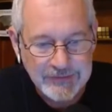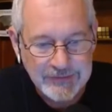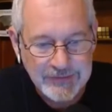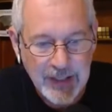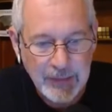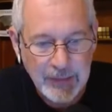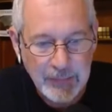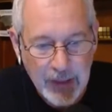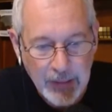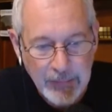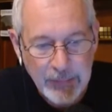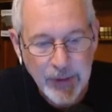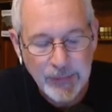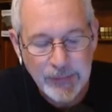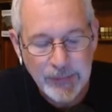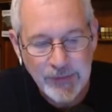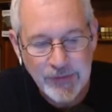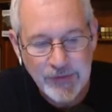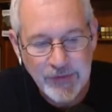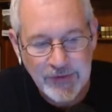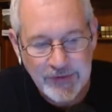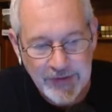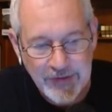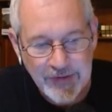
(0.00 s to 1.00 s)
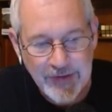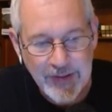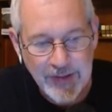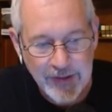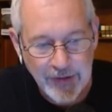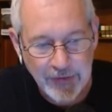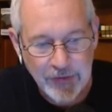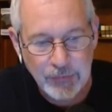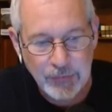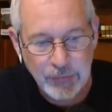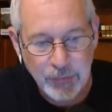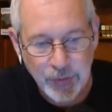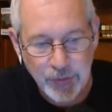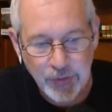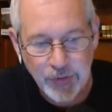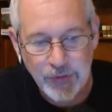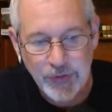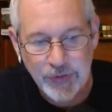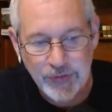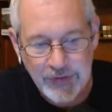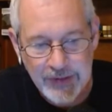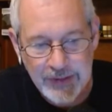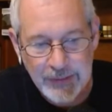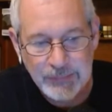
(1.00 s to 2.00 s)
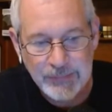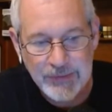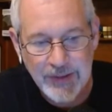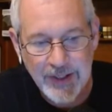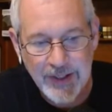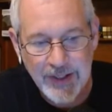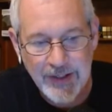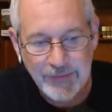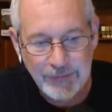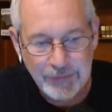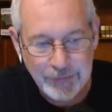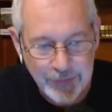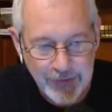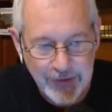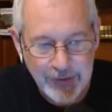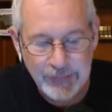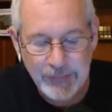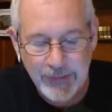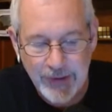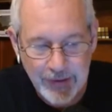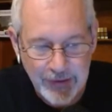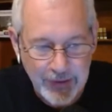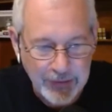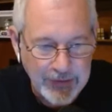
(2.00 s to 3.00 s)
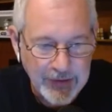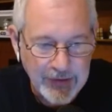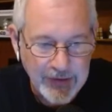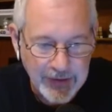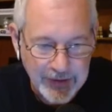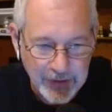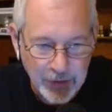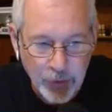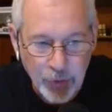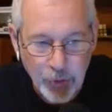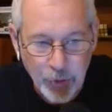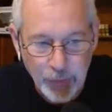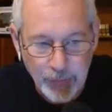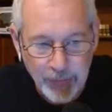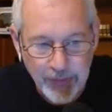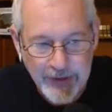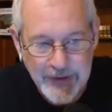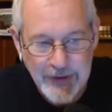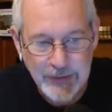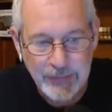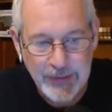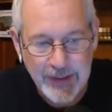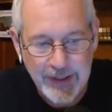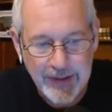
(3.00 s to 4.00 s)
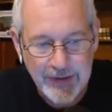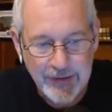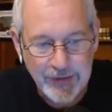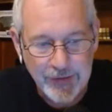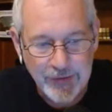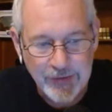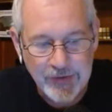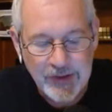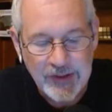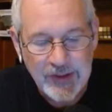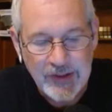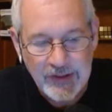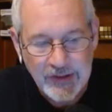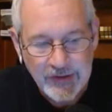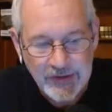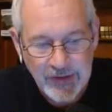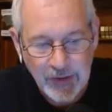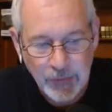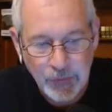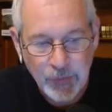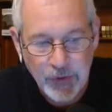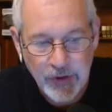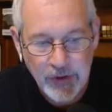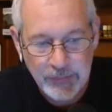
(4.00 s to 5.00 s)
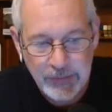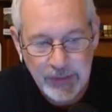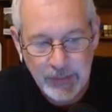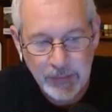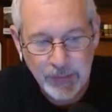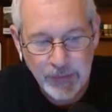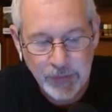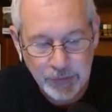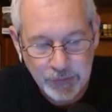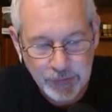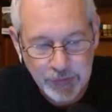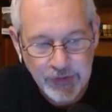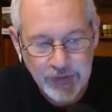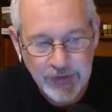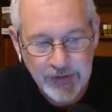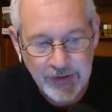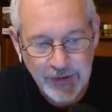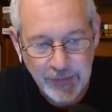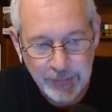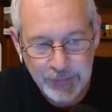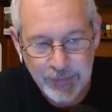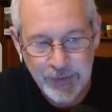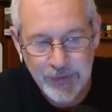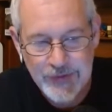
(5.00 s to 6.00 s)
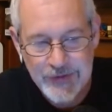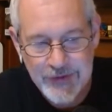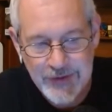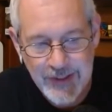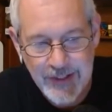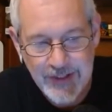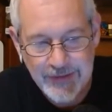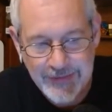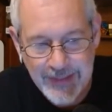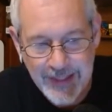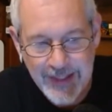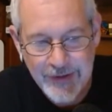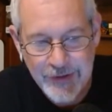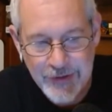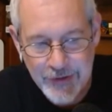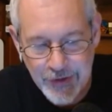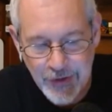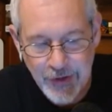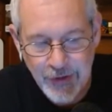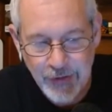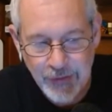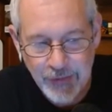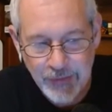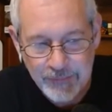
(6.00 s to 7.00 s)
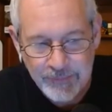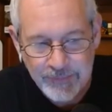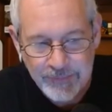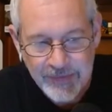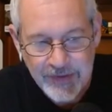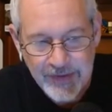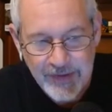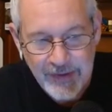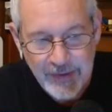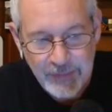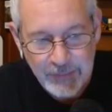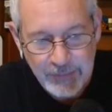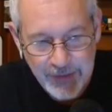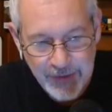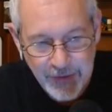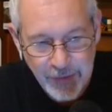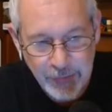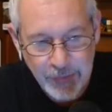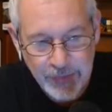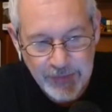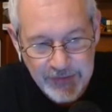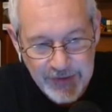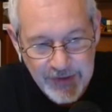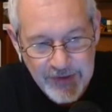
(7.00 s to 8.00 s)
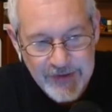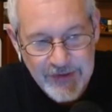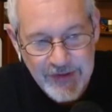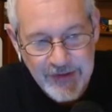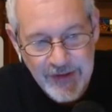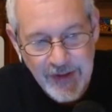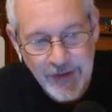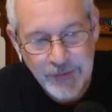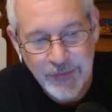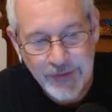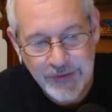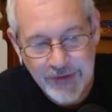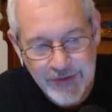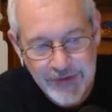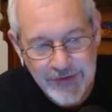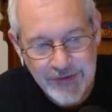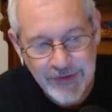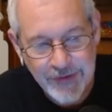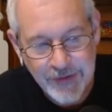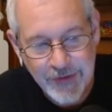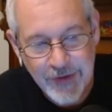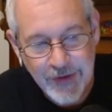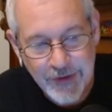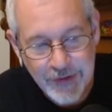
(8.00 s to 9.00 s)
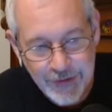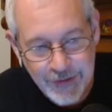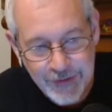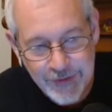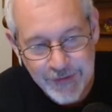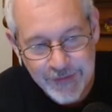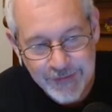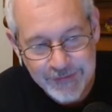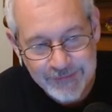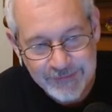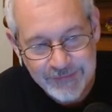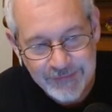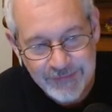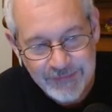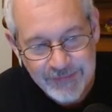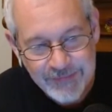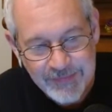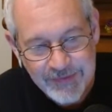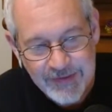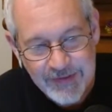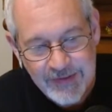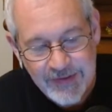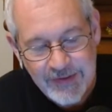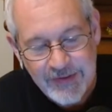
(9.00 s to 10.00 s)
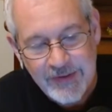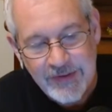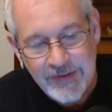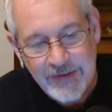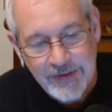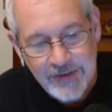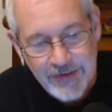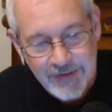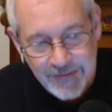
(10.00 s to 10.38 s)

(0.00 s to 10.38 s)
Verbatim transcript: Okay. I, I, purposely did like a spoiler deep dive frame by. I did like a whole bunch mm-hmm. of panels because I wanted people to really appreciate that show. Because when Disney does what Disney's going to do, mm.